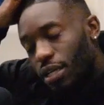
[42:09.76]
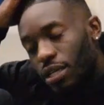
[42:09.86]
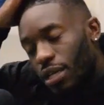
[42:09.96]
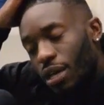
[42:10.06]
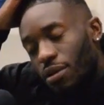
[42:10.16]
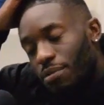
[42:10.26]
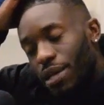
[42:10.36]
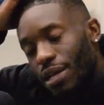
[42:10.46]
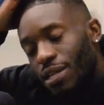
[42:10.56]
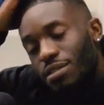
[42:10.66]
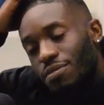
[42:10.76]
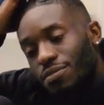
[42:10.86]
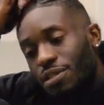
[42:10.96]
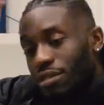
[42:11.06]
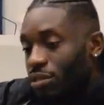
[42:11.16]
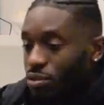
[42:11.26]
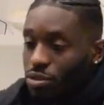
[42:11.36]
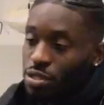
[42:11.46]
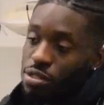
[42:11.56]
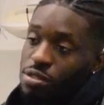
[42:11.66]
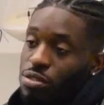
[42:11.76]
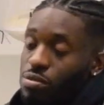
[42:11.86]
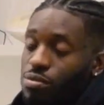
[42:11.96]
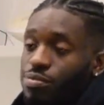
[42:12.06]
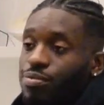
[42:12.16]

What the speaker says: I couldn't count on my hands and feet. Yours too.